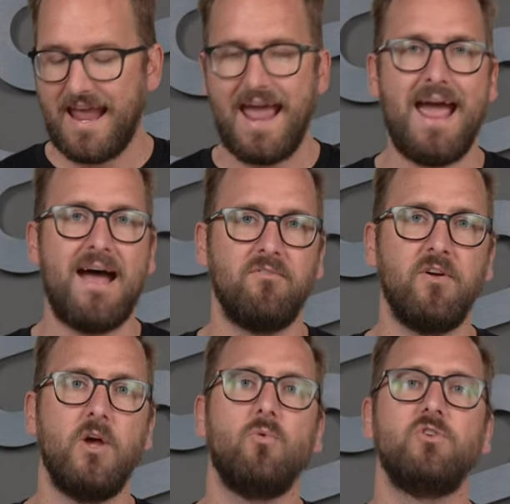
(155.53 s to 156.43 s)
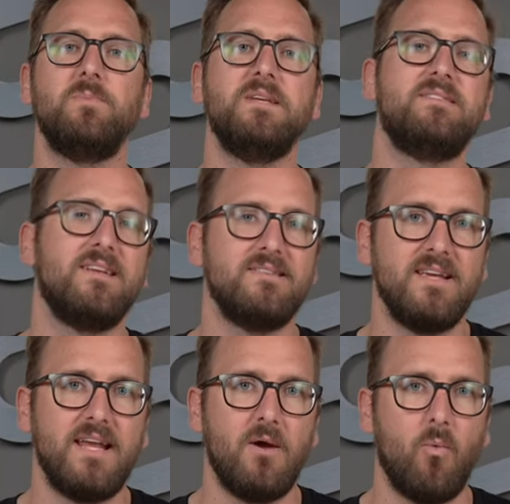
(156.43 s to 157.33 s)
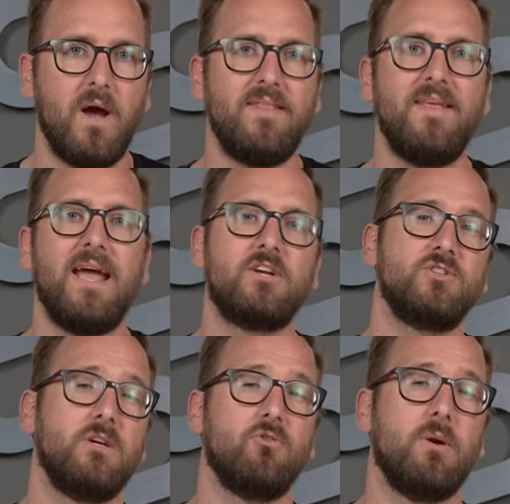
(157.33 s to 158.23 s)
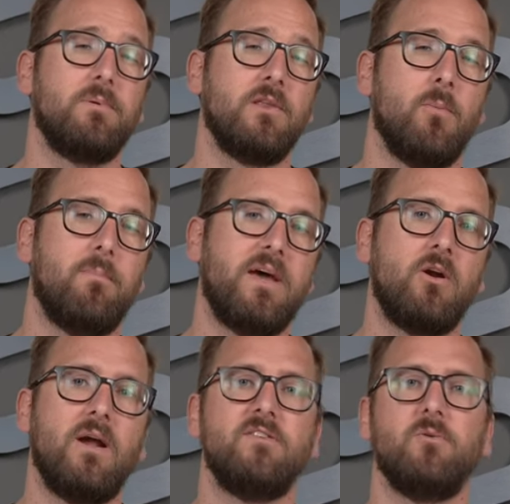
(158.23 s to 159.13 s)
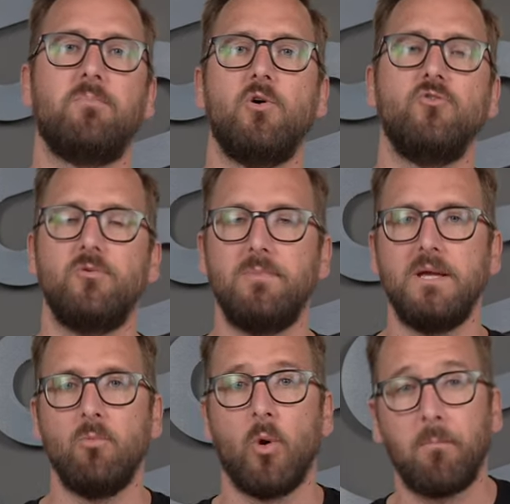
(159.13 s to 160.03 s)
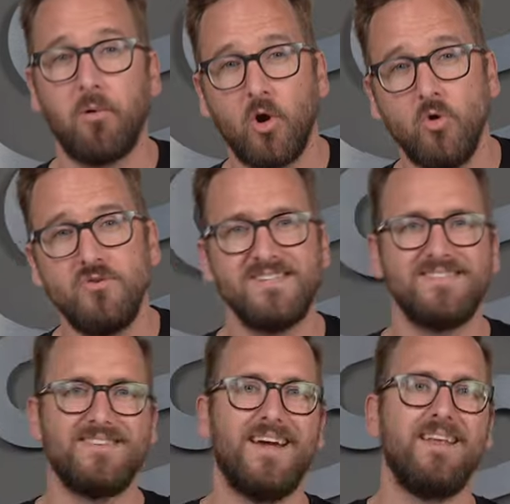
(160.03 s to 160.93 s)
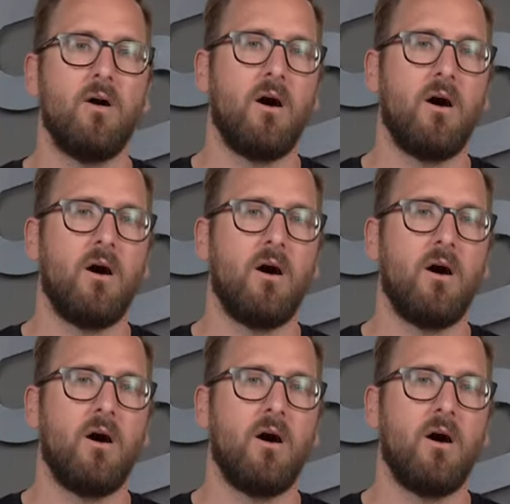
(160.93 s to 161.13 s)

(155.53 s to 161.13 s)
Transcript: have, which means that as they get wet, they actually grip a little better as opposed to being more prone to sliding